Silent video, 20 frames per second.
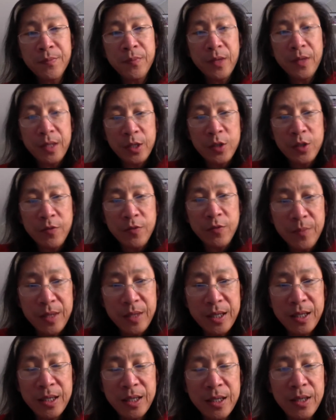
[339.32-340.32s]
is from
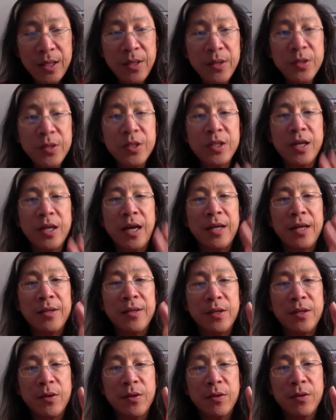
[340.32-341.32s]
inside
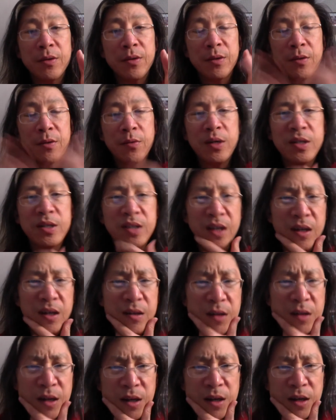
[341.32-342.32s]
the Earth. Wait a second.
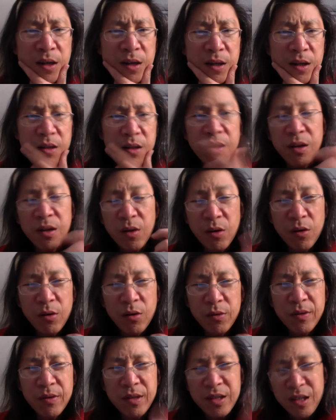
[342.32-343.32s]
The
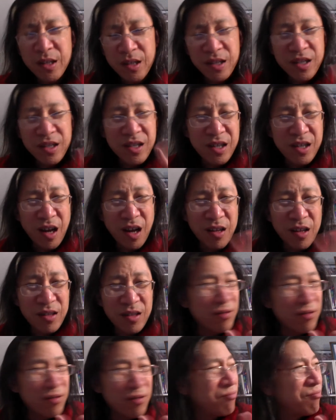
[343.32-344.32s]
Earth is a
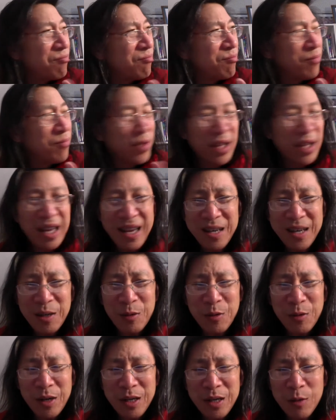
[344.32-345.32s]
solid planet,
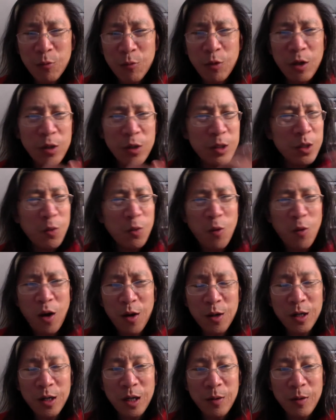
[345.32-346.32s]
right? Where is the
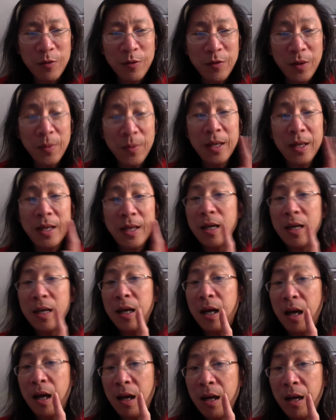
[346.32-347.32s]
water coming from?
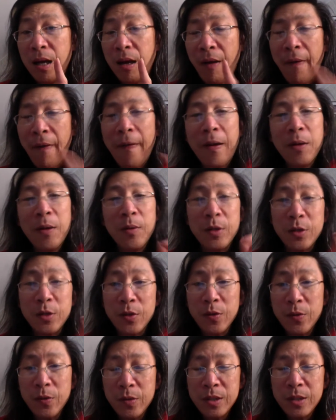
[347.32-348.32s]
It
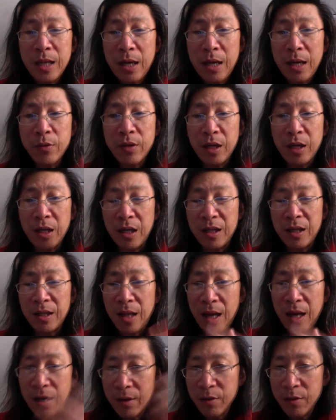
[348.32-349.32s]
turns out that a
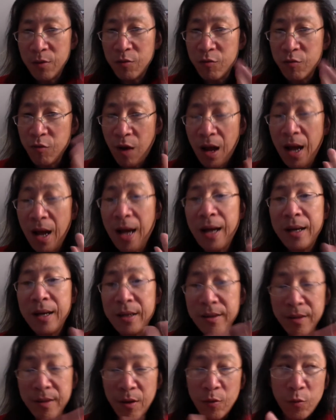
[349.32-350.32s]
lot of the rock
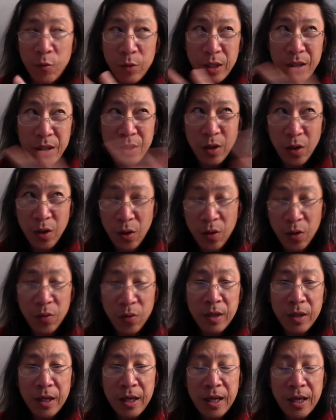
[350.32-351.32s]
that we know
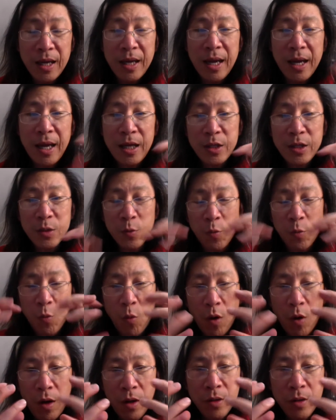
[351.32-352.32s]
has
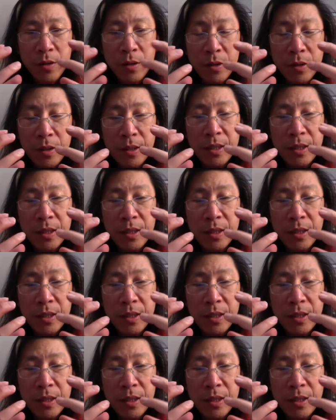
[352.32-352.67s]
water